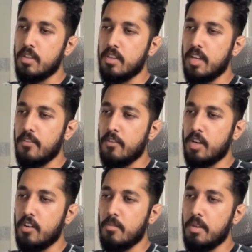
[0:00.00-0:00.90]
Therefore,
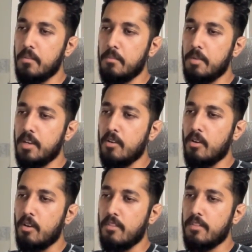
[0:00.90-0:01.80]
it will be big
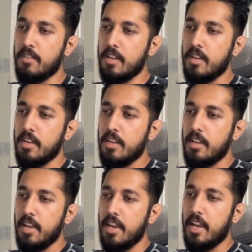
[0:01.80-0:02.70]
O of
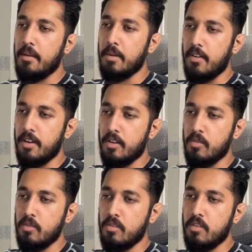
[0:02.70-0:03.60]
n power 2